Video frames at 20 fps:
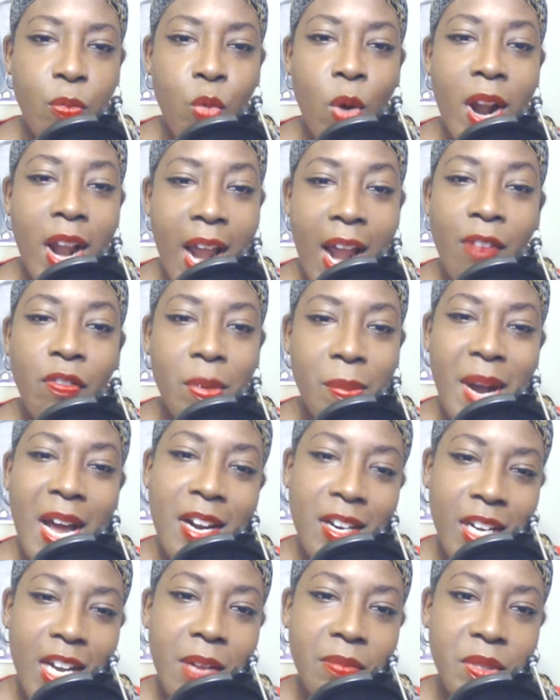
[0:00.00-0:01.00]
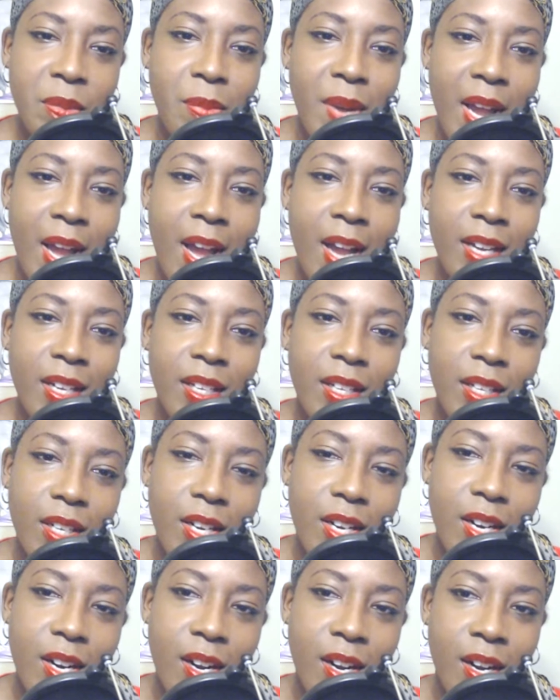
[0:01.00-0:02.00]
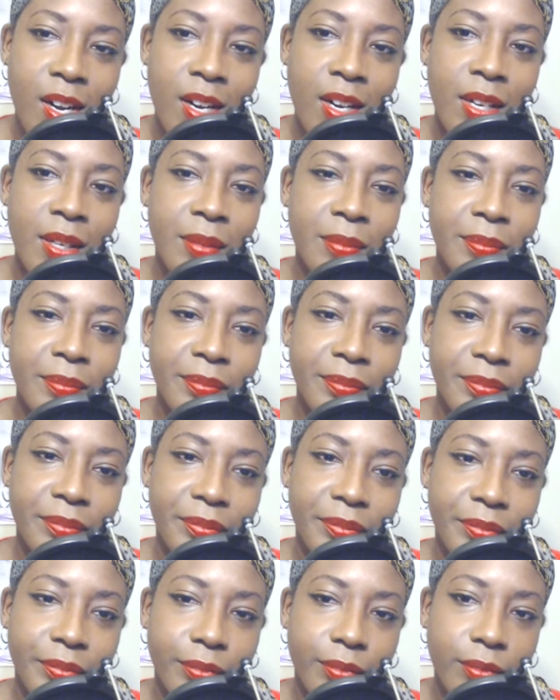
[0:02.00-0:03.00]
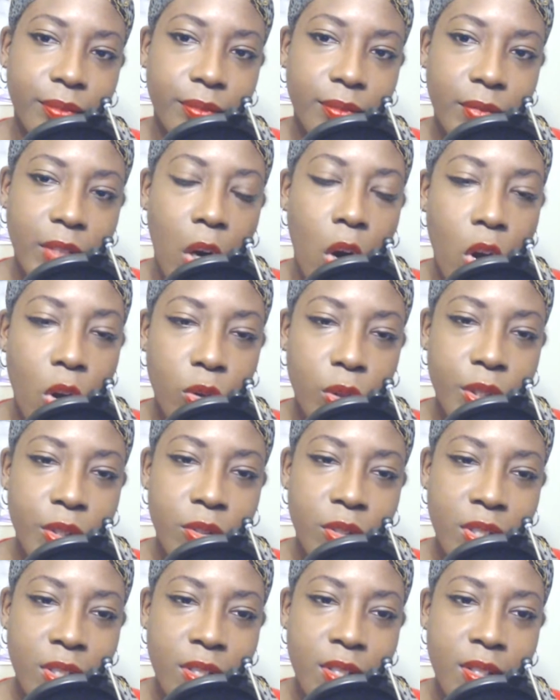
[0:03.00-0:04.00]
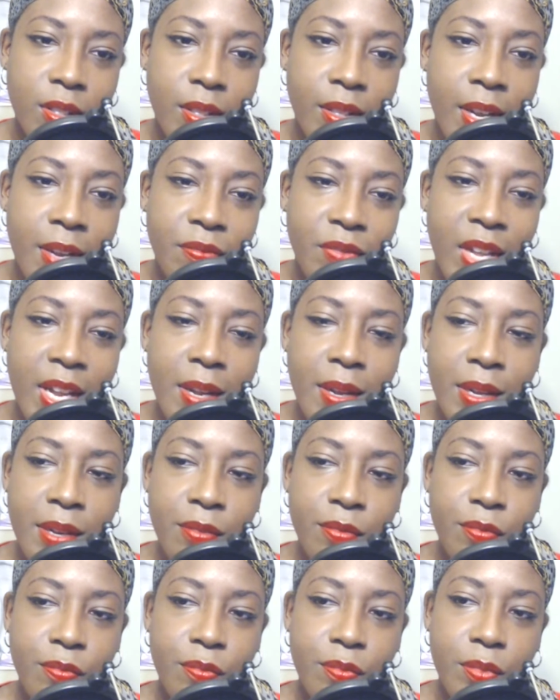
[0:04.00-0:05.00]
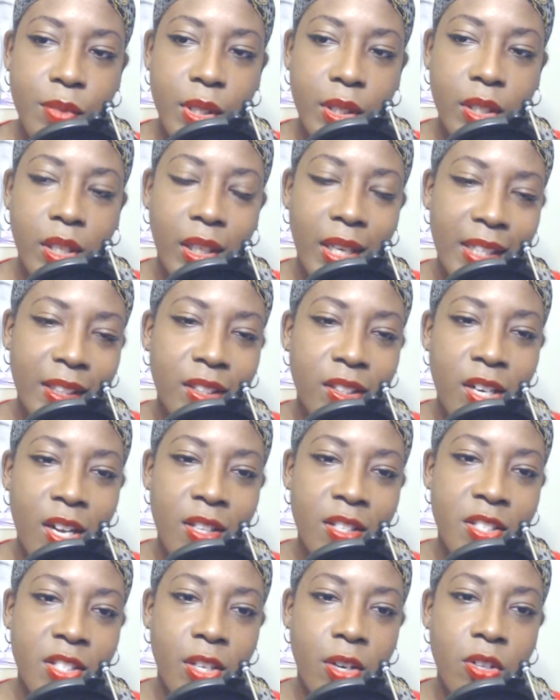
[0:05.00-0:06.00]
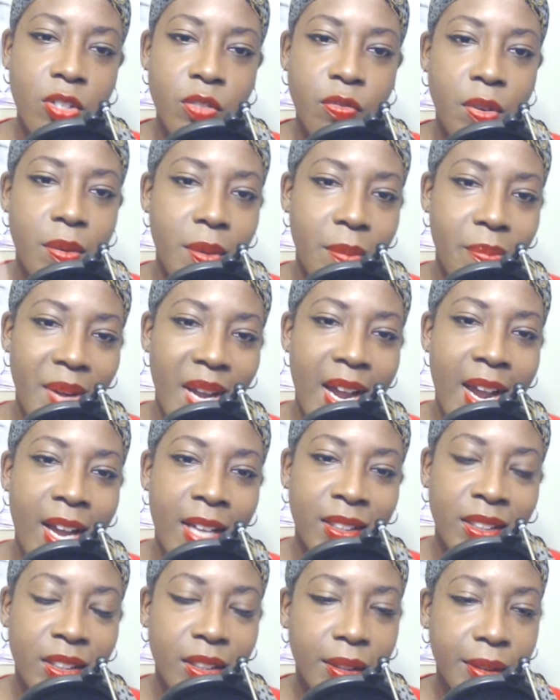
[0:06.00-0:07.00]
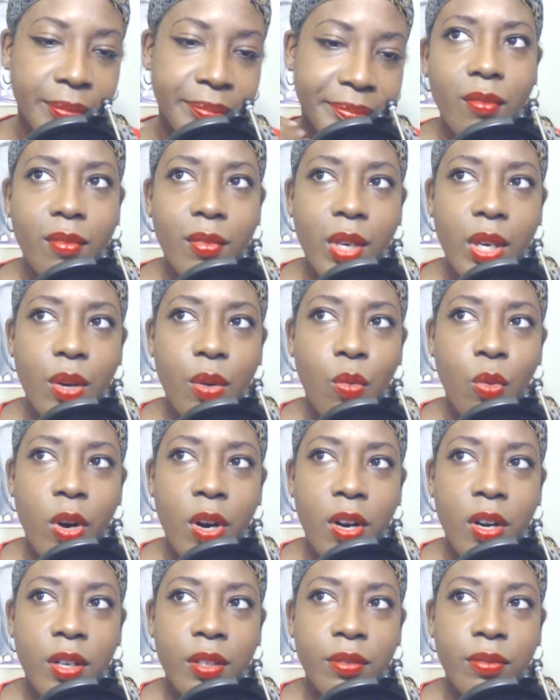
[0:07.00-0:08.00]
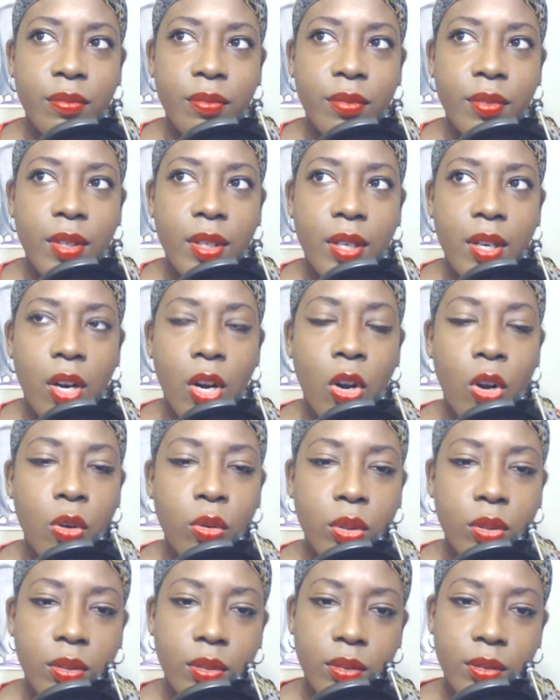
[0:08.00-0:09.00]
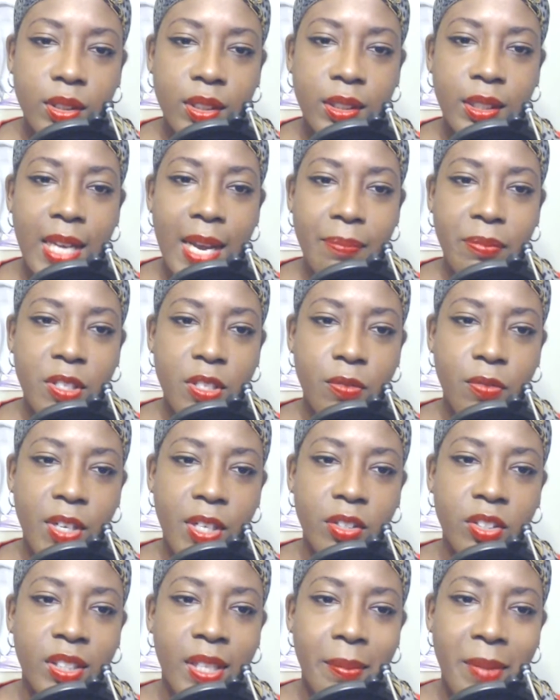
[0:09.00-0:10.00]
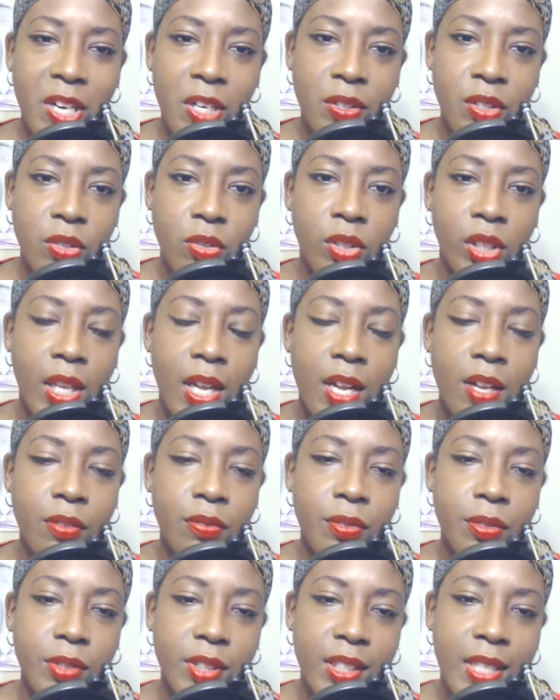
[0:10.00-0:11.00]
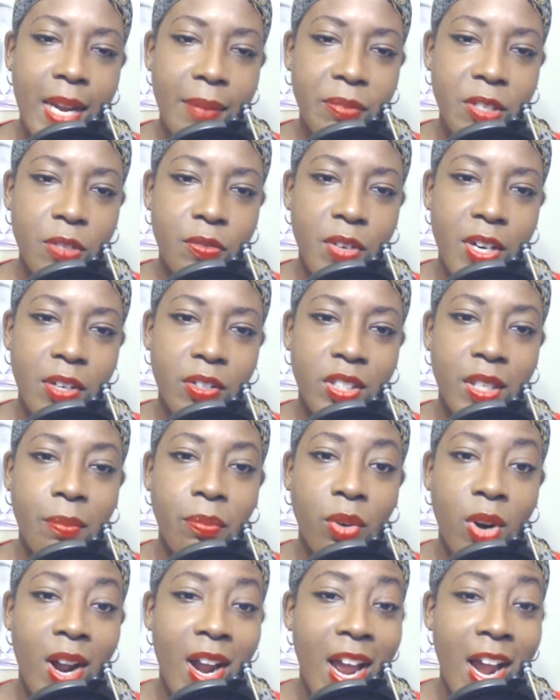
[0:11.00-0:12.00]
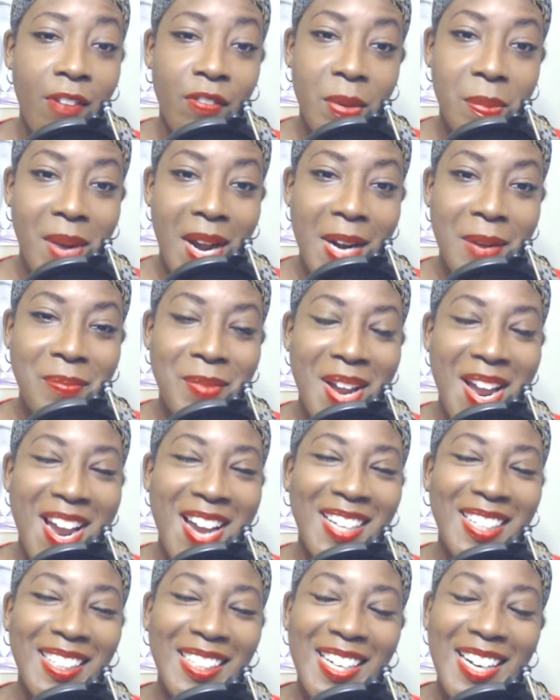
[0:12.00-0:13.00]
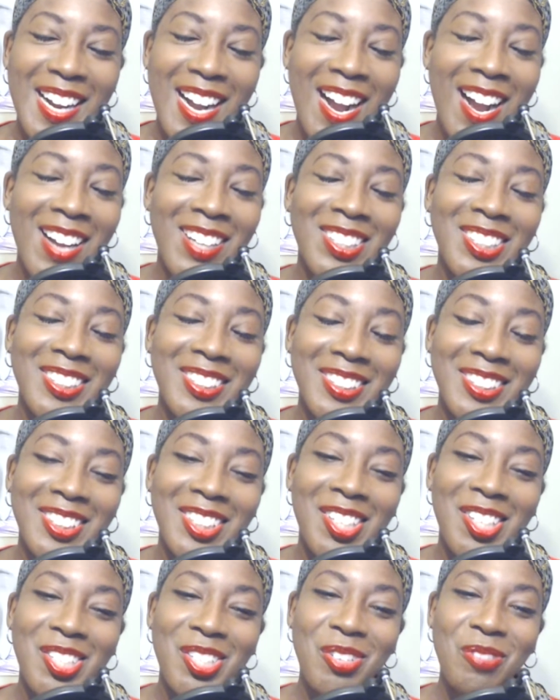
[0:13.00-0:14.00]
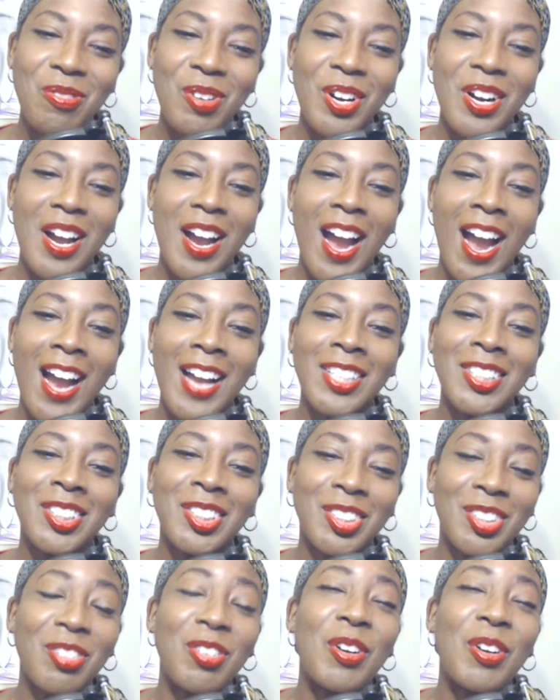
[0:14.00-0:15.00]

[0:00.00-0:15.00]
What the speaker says: where everybody comes back, Hulk uses, they collected all the stones from the past, where Hulk snapped his fingers. They made a new glove, snapped his fingers, and brought everybody back. I couldn't tell you what I